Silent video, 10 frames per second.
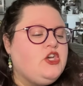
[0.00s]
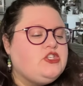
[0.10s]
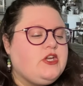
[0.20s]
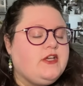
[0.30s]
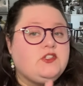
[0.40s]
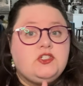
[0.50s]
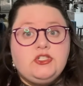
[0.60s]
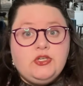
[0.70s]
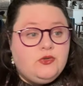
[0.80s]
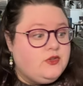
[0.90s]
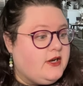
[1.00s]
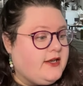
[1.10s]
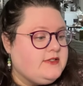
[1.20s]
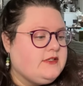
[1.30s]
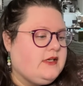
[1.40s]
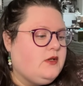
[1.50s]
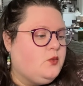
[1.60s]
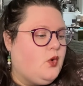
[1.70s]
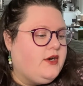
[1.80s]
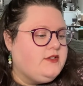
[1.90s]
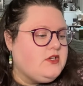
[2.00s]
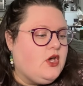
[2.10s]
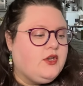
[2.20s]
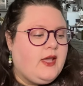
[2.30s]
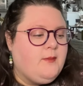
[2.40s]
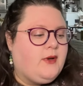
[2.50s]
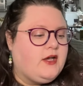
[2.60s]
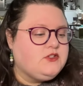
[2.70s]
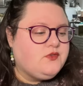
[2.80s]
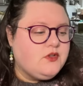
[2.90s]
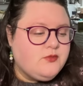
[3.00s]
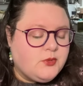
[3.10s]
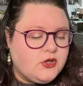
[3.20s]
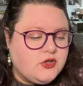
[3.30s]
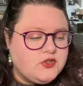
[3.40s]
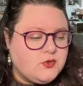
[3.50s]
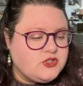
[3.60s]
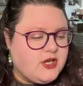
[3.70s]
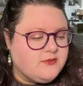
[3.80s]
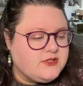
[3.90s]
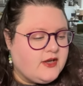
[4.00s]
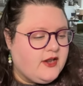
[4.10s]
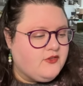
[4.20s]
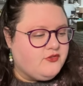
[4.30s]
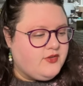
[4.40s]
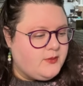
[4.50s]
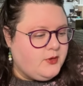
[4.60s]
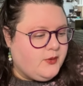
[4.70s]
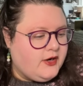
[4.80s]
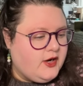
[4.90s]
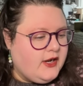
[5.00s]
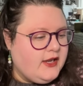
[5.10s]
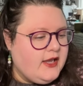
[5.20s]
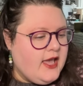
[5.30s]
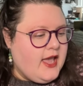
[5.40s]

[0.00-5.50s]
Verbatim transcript: She has two that I see. One is called A Box Full of Murders, which comes out in February.